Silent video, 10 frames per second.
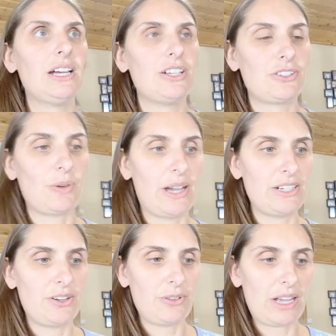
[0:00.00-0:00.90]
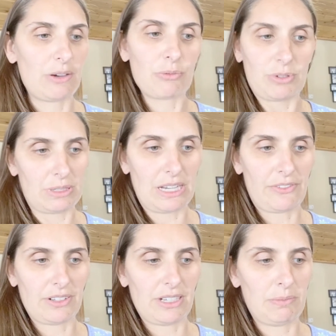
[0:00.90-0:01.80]
So I know that will
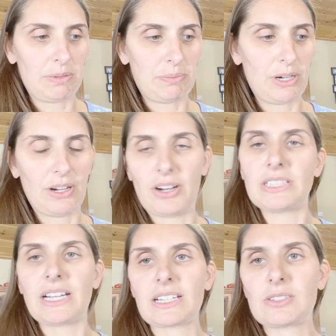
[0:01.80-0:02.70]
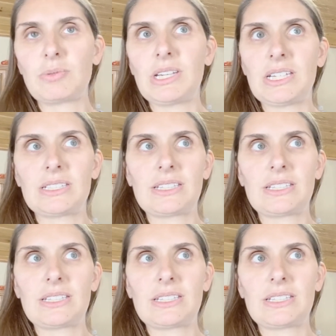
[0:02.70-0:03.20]
definitely be put on next week's.